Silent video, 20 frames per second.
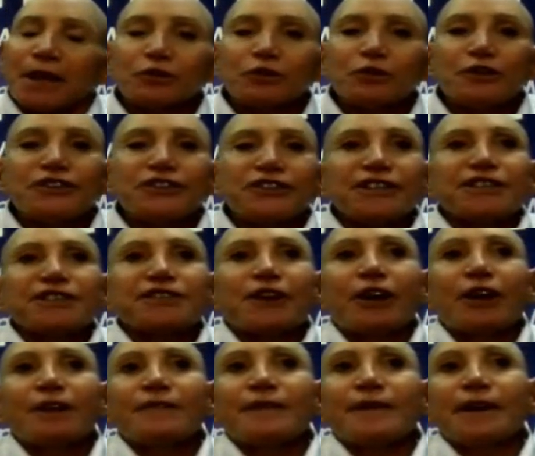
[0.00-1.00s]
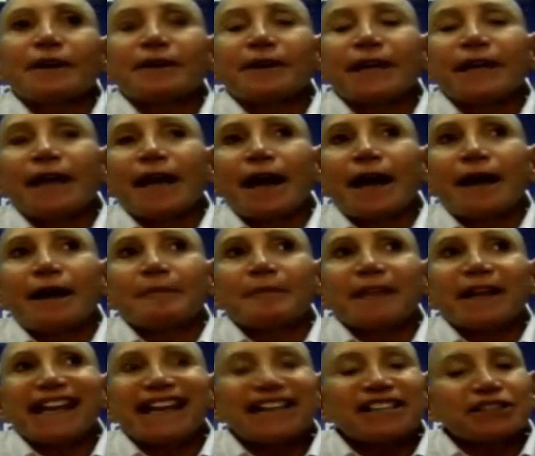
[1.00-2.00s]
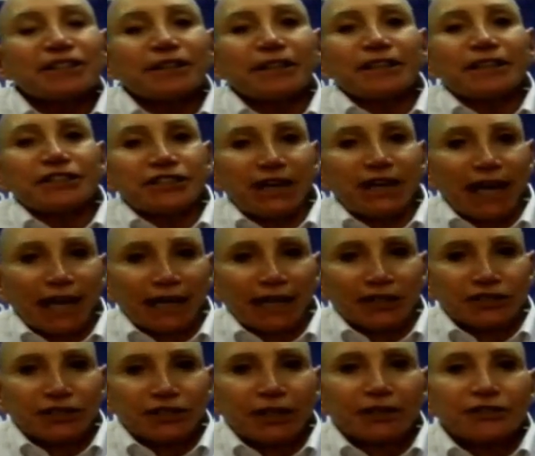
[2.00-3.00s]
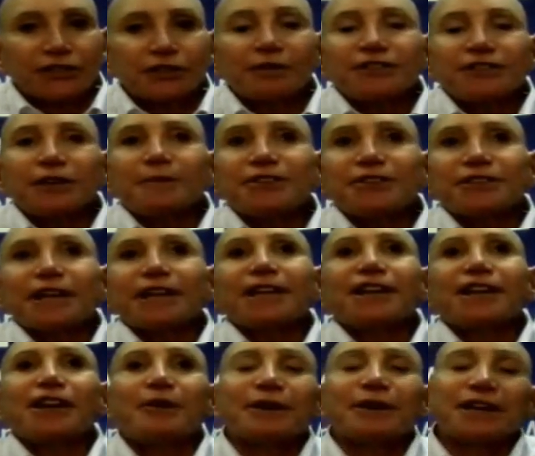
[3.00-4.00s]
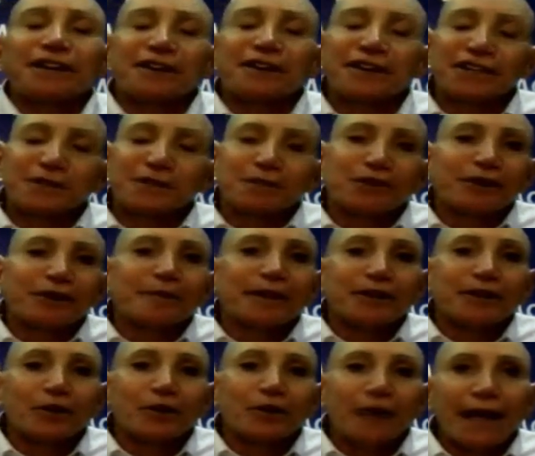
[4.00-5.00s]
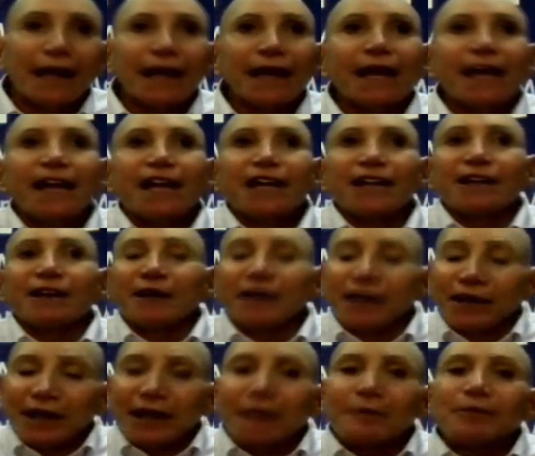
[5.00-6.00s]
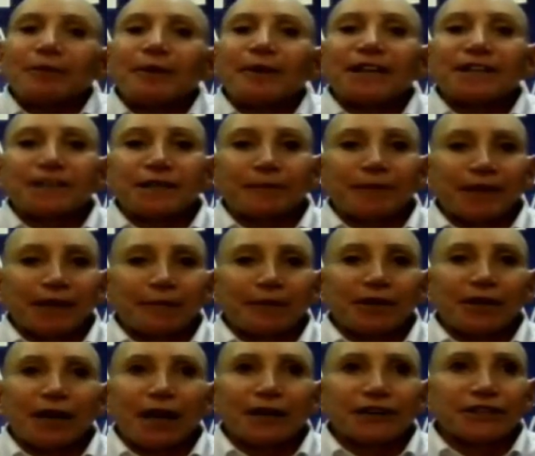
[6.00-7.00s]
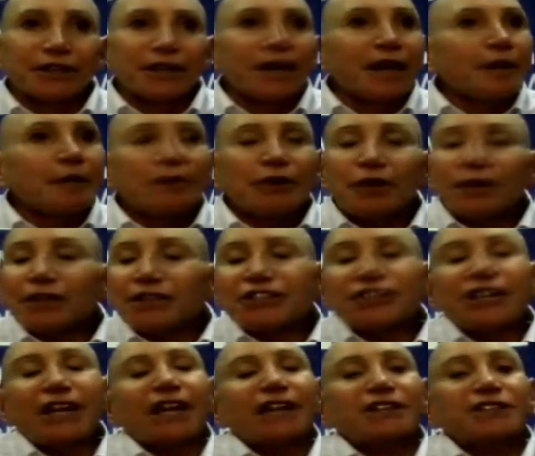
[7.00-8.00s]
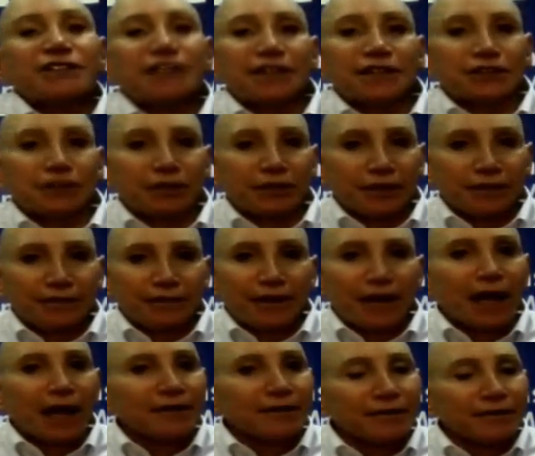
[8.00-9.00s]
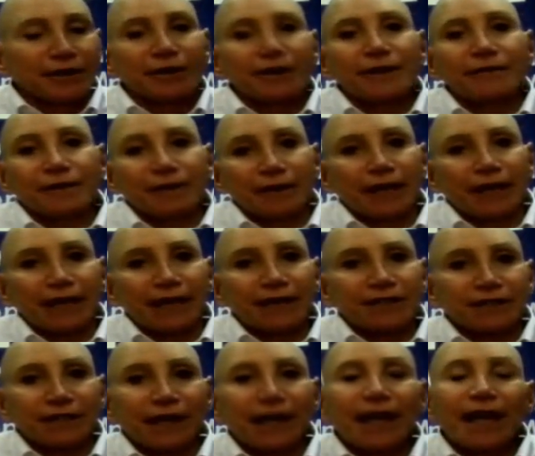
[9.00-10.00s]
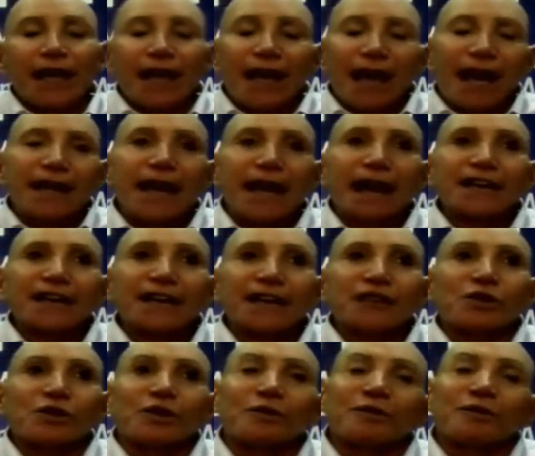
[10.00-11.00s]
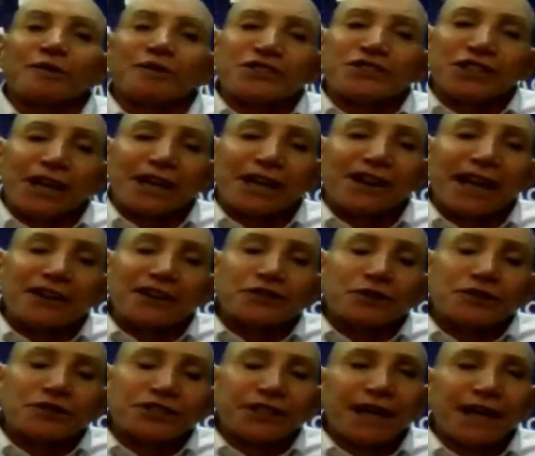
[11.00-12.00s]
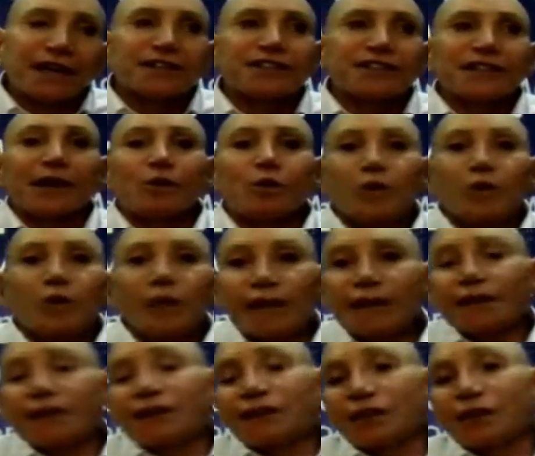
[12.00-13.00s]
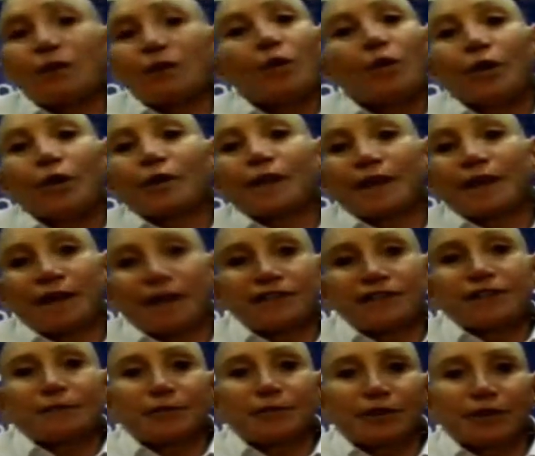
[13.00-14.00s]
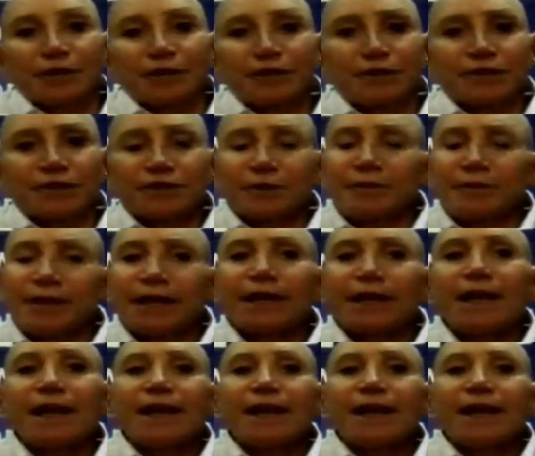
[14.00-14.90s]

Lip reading: solutions are very easily changed. So it's almost like you go in an experimental way, you implement something in production, but you can change things on the fly very, very easily. And those are changes that we can do or the customer can do. So being